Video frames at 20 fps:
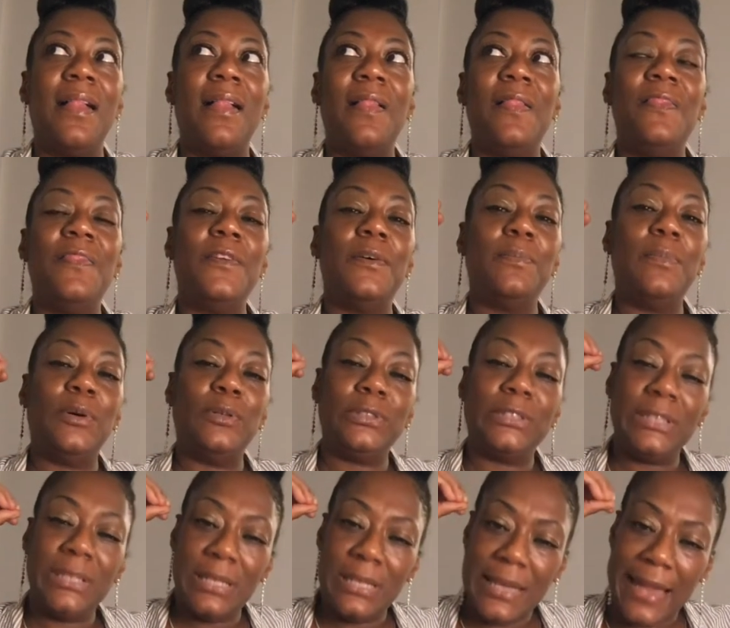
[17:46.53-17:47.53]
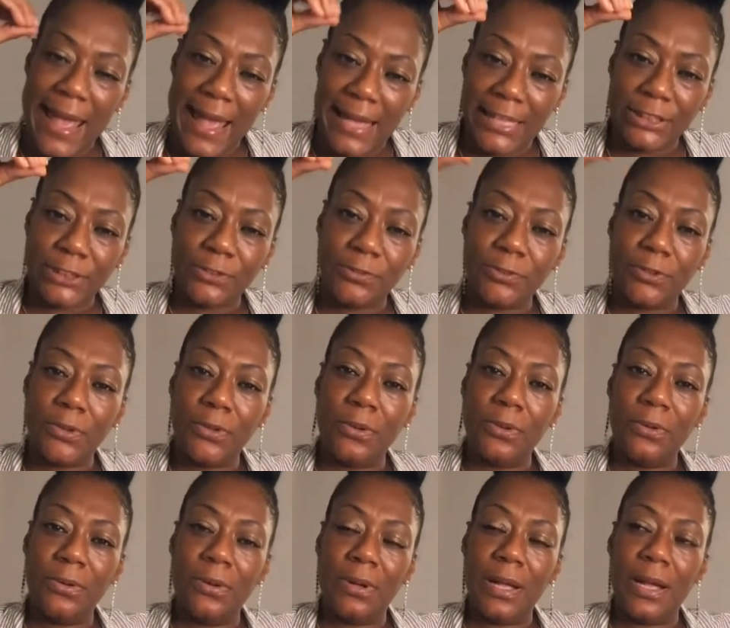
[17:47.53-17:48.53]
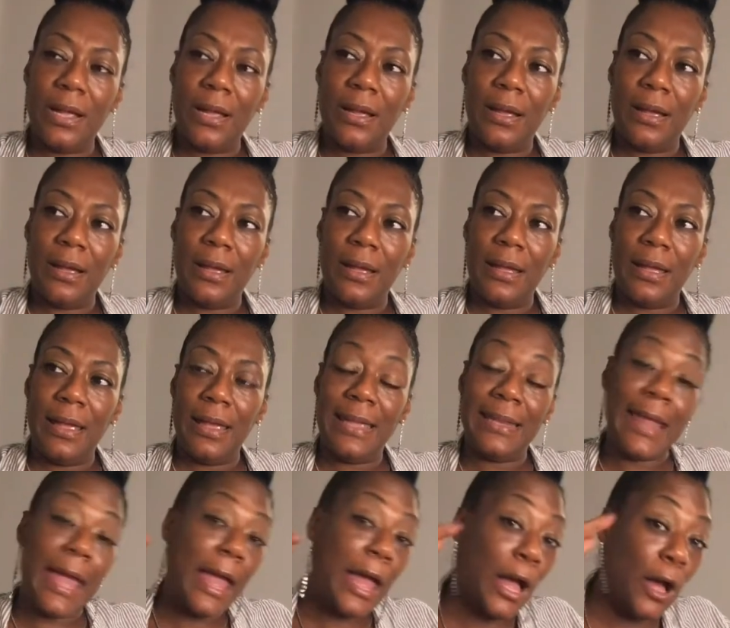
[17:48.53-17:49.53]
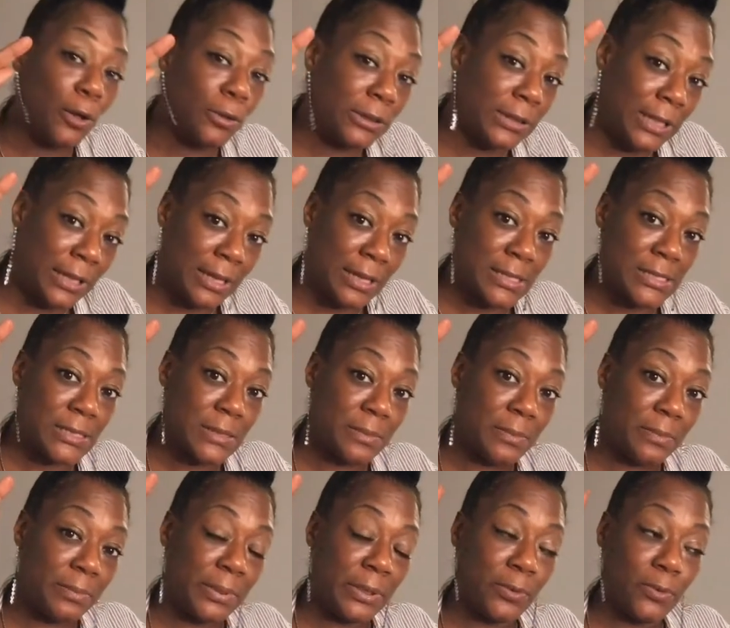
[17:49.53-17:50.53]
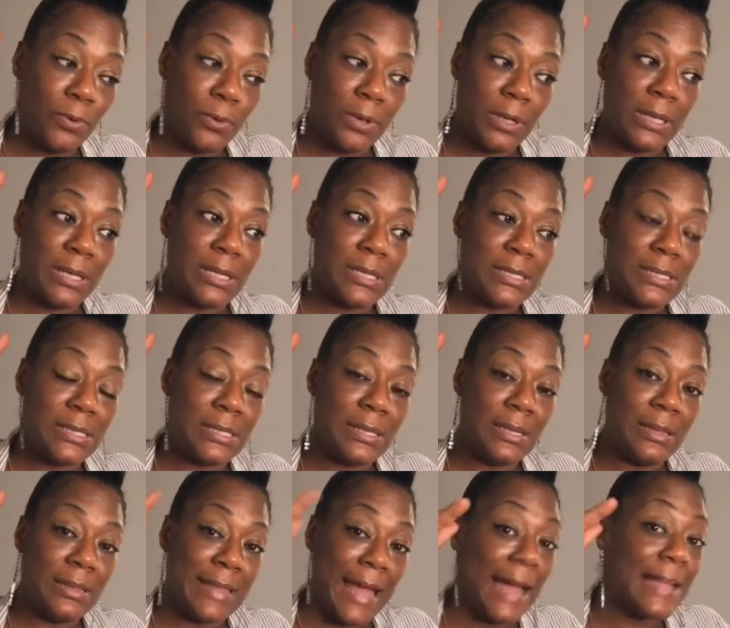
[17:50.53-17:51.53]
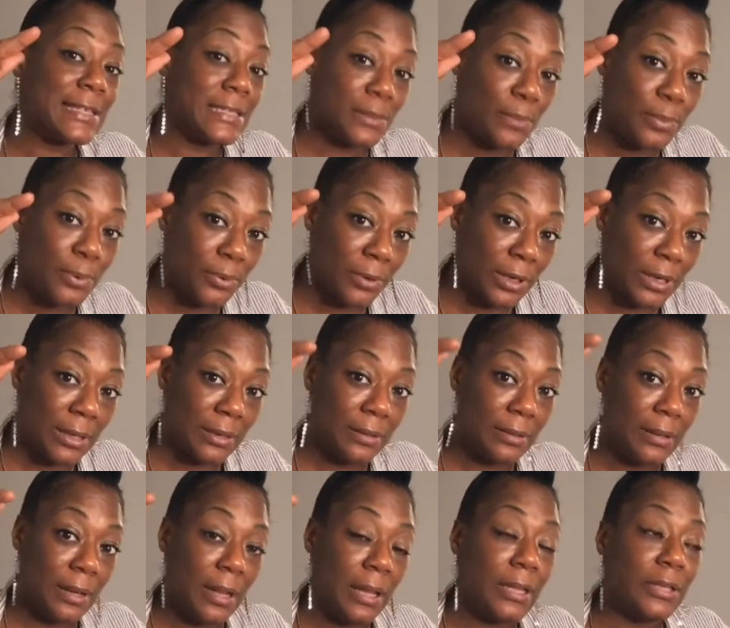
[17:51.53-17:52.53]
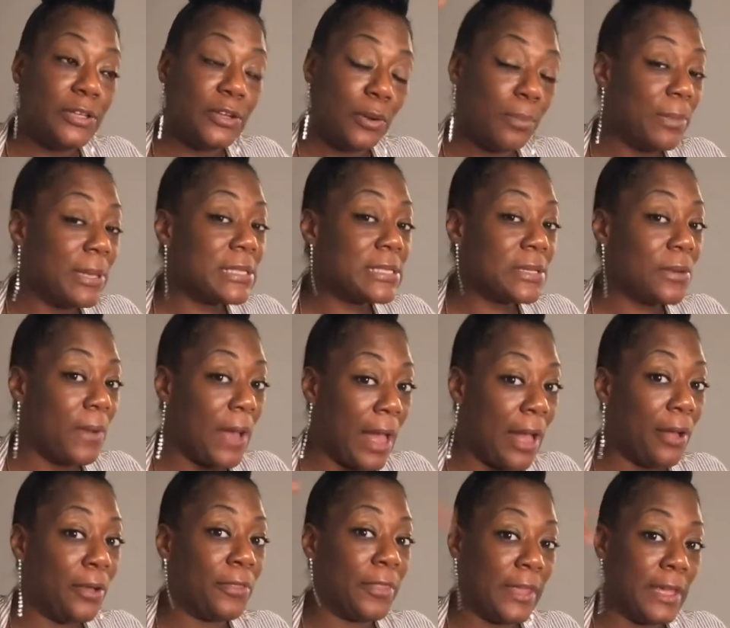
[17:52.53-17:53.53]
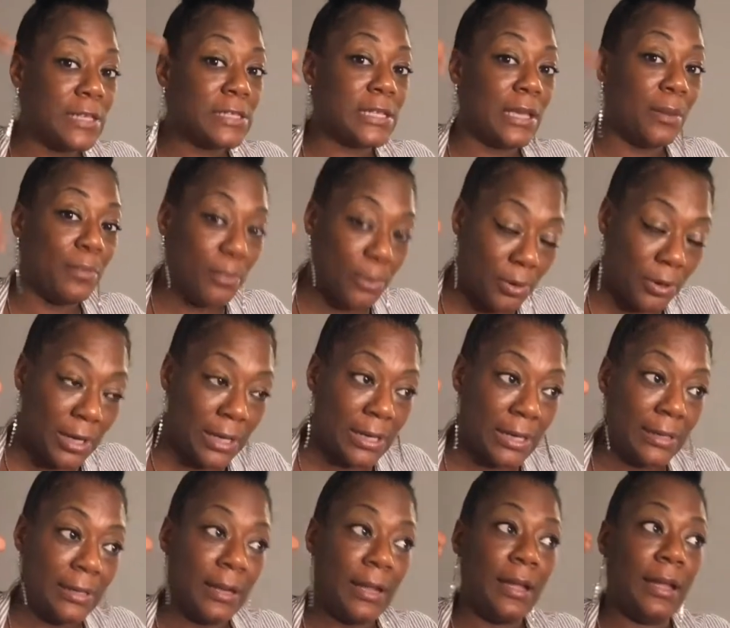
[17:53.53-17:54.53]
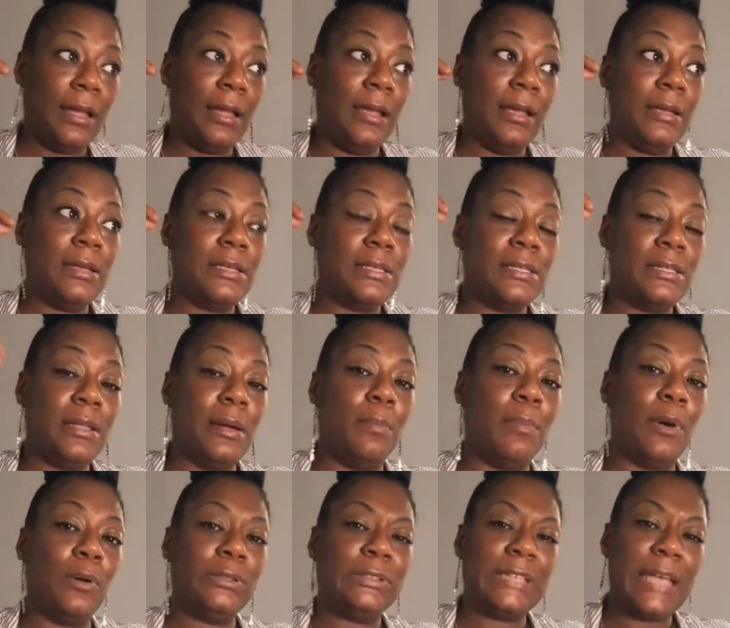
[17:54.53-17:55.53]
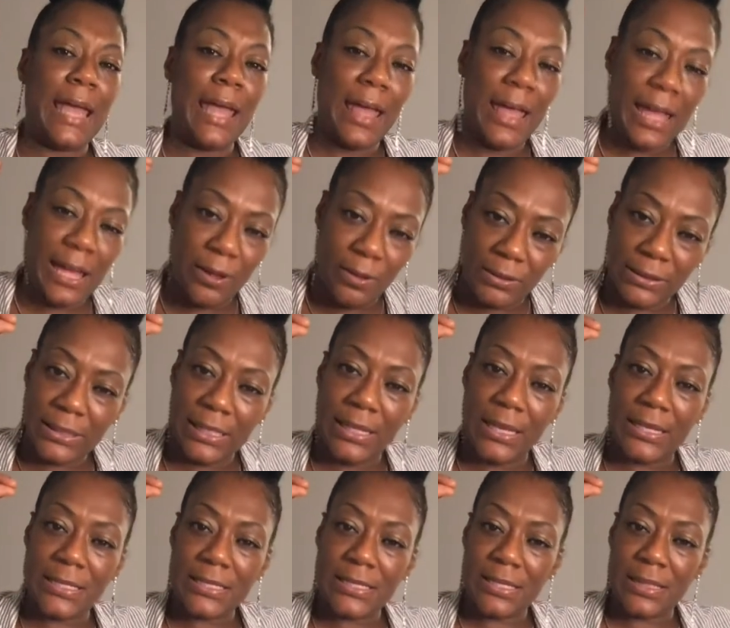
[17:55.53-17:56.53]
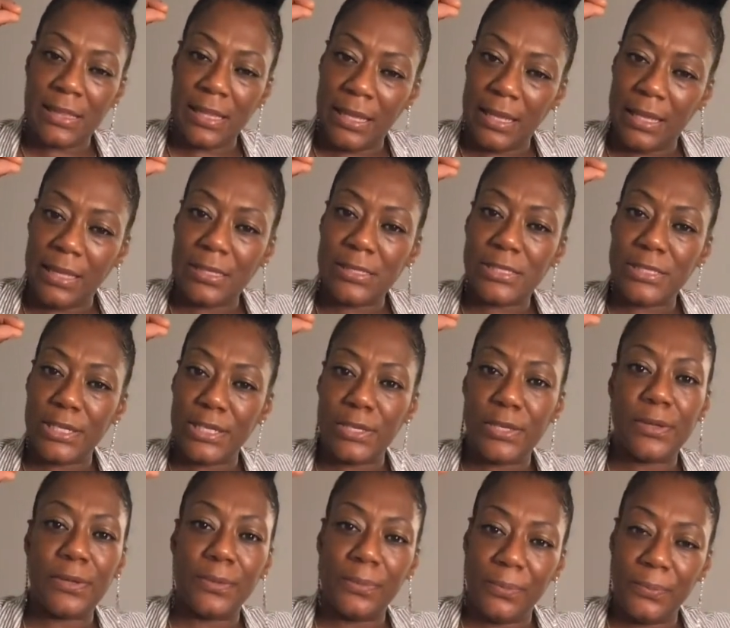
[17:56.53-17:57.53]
the most natural and healthiest, because that's important. Your mental health is important. The most healthiest thing to do